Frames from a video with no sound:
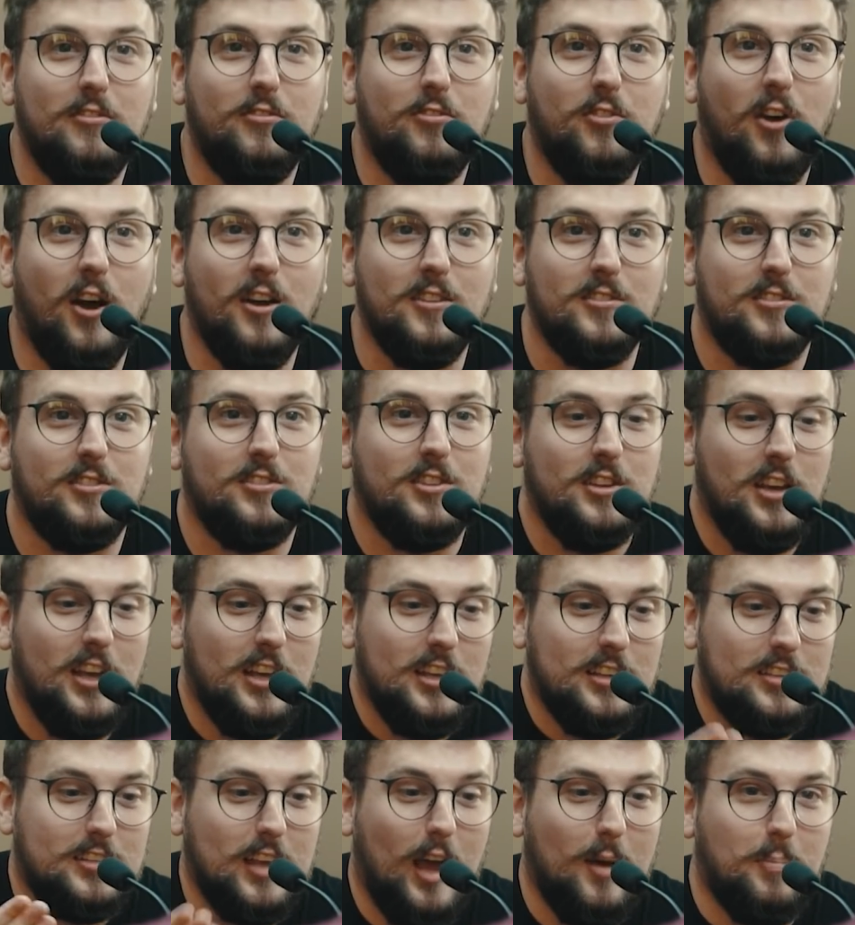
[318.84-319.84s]
in France,
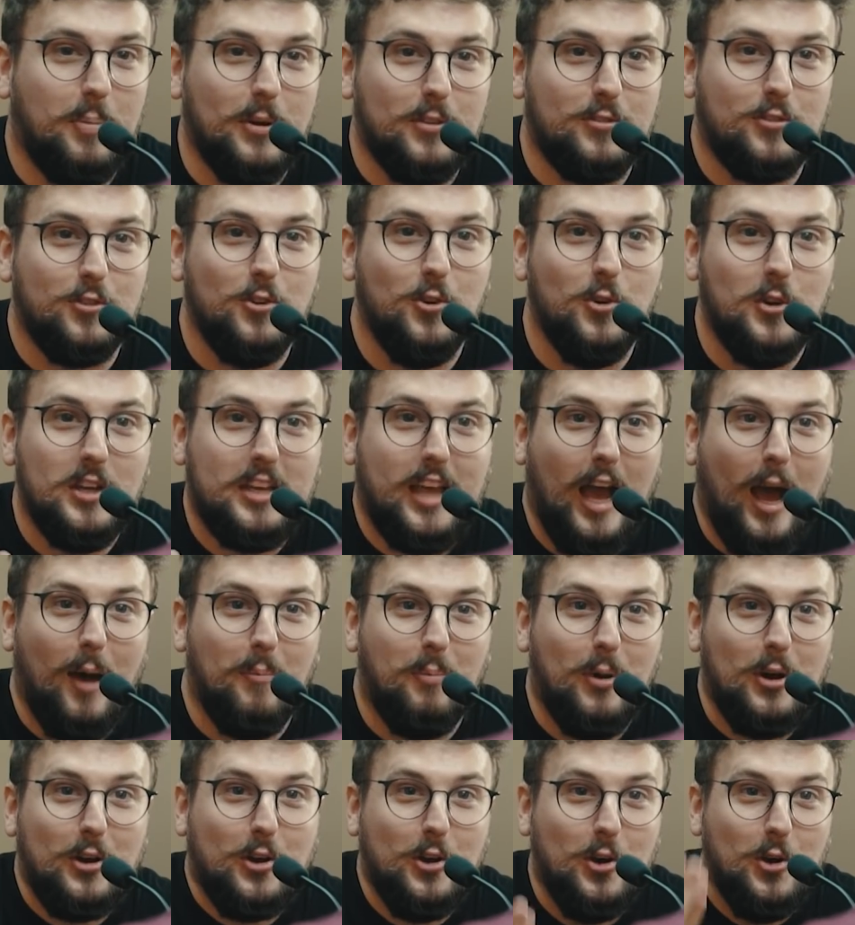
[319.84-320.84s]
Zabazooey
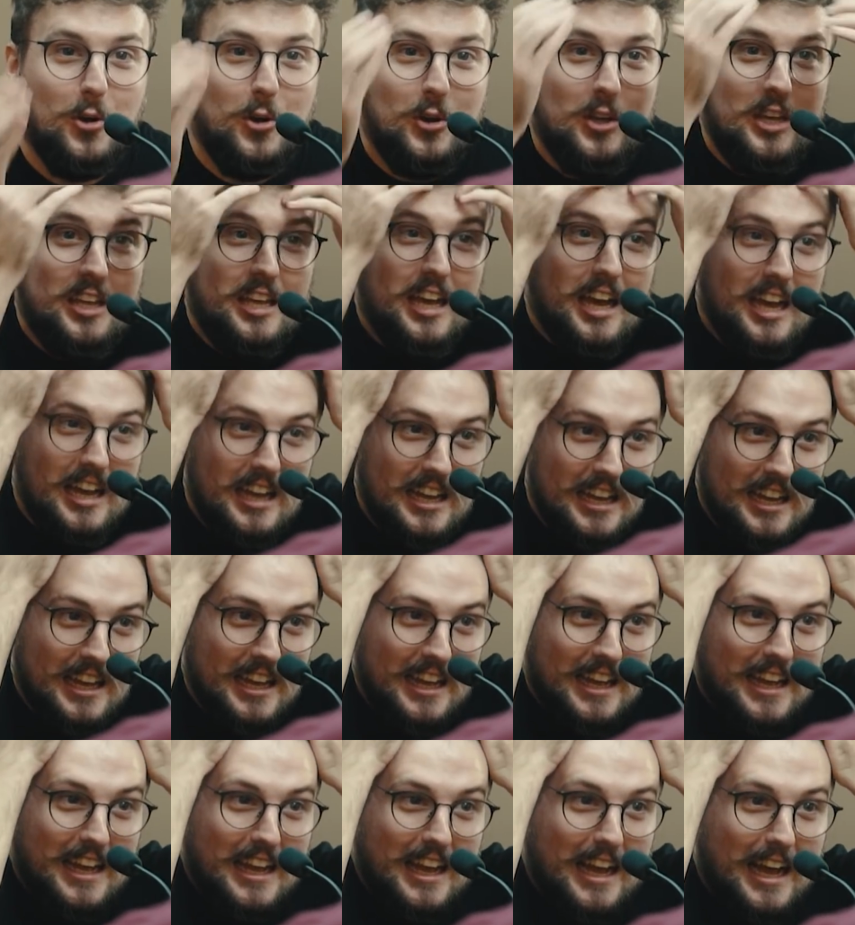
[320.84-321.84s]
Gabagooey.
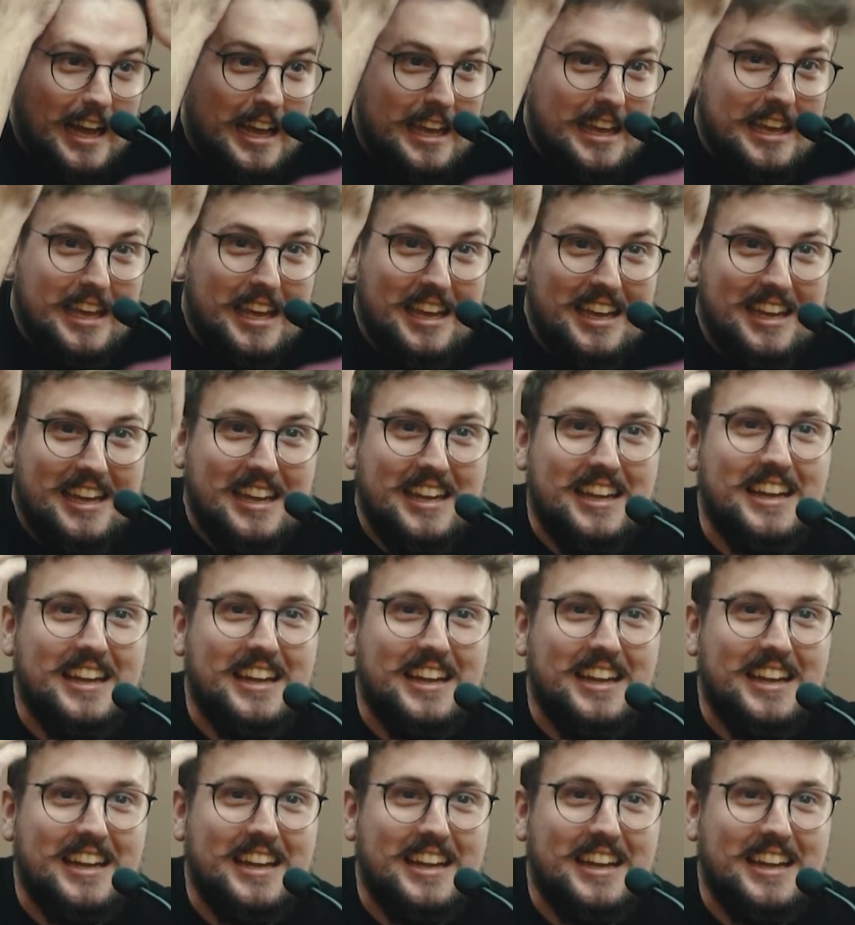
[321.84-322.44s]
Hey,